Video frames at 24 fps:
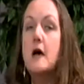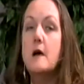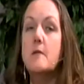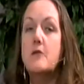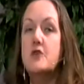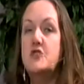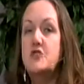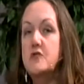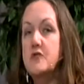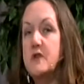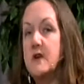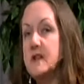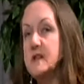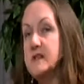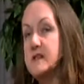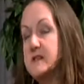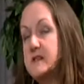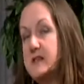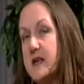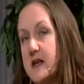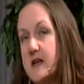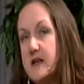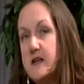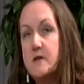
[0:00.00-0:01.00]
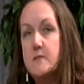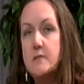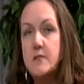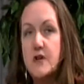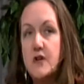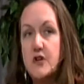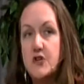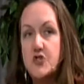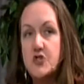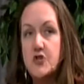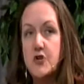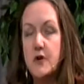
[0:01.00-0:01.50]
but you can send it and
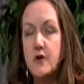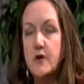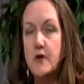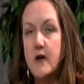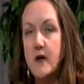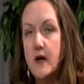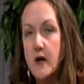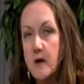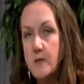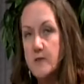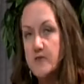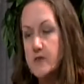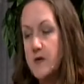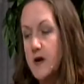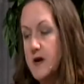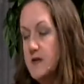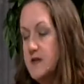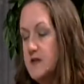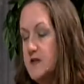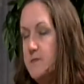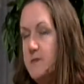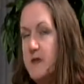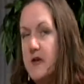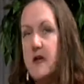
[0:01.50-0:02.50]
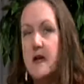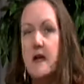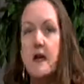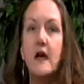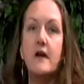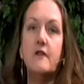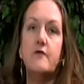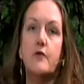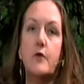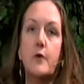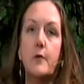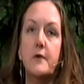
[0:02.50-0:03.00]
be assured it comes right to me, and I
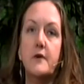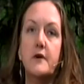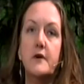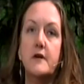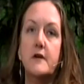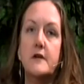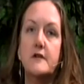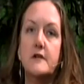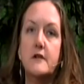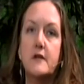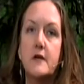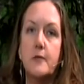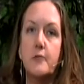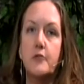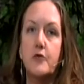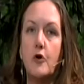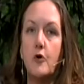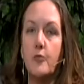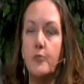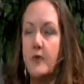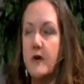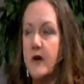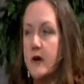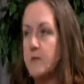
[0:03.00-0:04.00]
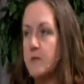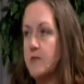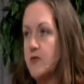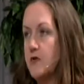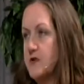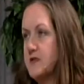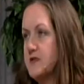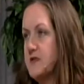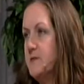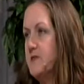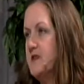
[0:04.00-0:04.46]
forward it to the appropriate person.